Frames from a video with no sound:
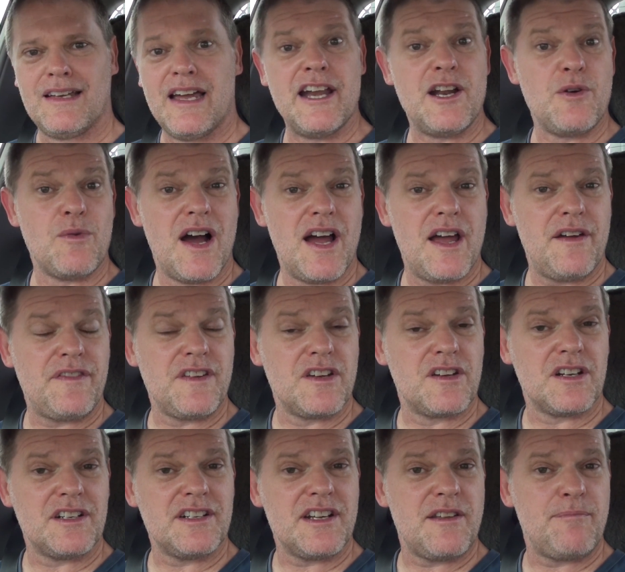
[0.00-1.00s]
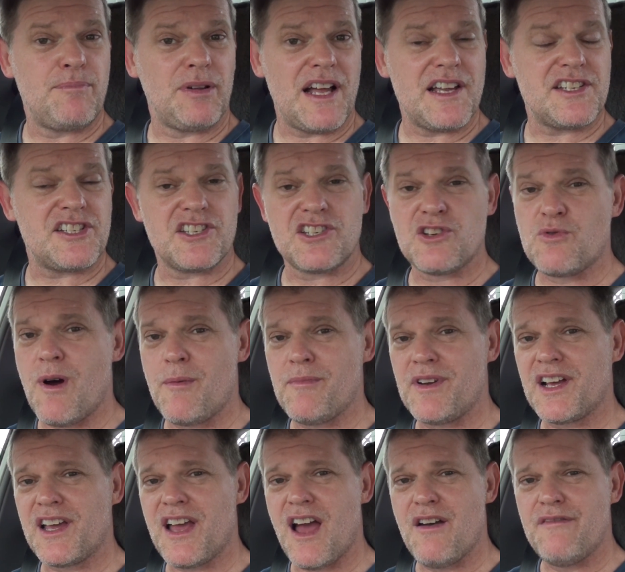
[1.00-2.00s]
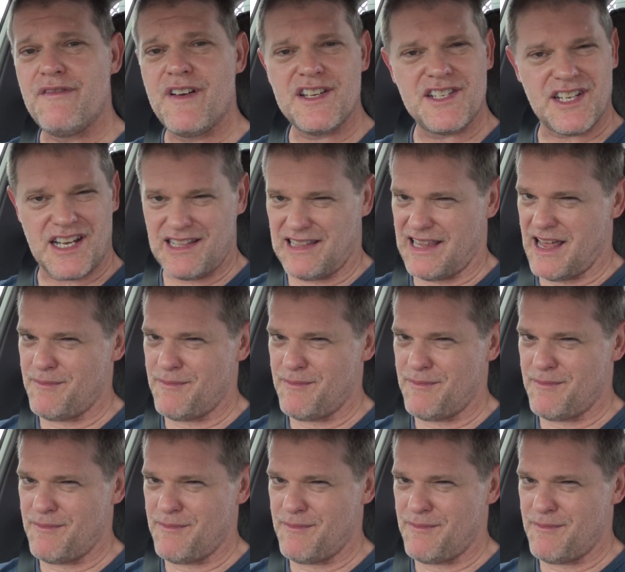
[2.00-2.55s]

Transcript: Anyway, if you've got any places you want me to go visit,